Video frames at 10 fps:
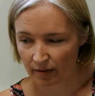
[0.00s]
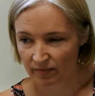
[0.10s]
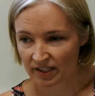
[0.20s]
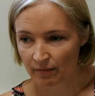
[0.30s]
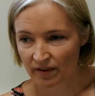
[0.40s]

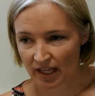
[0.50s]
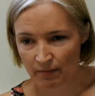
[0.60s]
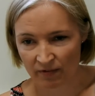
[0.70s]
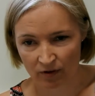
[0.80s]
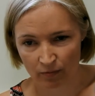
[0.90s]
Some
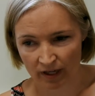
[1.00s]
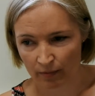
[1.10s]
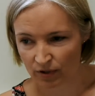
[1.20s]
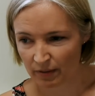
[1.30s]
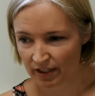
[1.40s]
teams can be
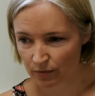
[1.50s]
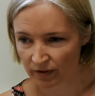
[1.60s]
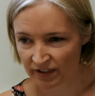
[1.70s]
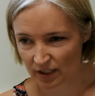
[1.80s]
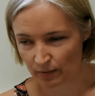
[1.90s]
pretty much
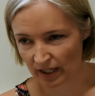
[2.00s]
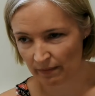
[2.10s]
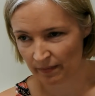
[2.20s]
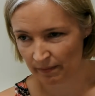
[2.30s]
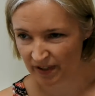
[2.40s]

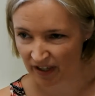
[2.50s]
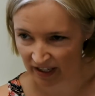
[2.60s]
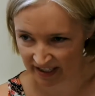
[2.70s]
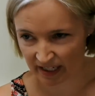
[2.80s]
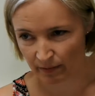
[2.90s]
one-discipline,
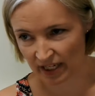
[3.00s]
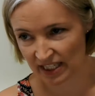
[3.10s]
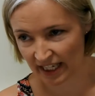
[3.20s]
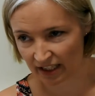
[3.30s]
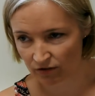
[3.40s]
maternity,
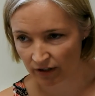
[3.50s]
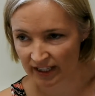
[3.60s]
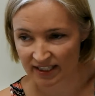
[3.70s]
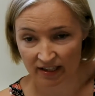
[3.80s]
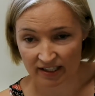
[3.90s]

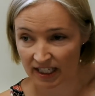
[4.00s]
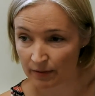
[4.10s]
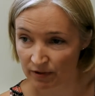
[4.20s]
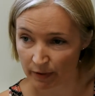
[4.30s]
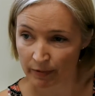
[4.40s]
paediatrics. Other
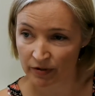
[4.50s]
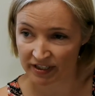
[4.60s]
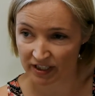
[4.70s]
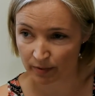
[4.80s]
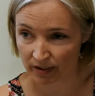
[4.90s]
teams can be
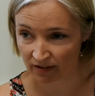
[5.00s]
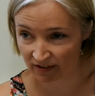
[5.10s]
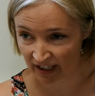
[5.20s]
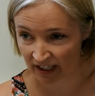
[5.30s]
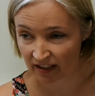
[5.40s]

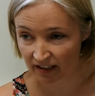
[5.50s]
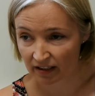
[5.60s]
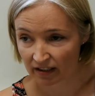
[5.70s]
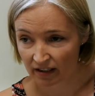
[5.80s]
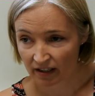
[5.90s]
multidisciplinary,
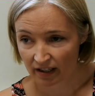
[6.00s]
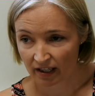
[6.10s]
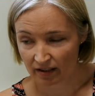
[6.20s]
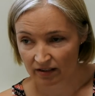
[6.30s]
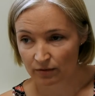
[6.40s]

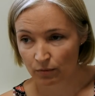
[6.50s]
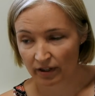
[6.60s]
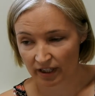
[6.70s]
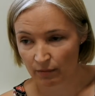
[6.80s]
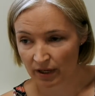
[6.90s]
and just
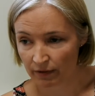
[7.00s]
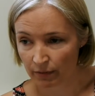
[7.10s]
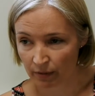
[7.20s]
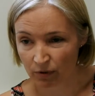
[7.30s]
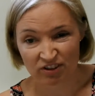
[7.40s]
working whatever
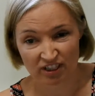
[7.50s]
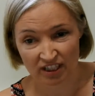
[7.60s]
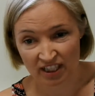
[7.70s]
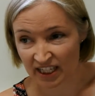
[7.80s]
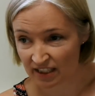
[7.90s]
we're wanted
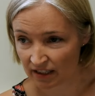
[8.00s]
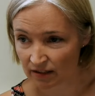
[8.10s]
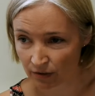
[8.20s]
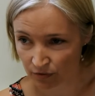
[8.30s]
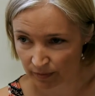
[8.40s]
and needed
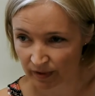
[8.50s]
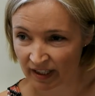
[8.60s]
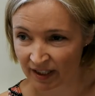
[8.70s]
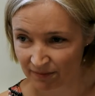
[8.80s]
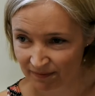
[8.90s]
ultimately.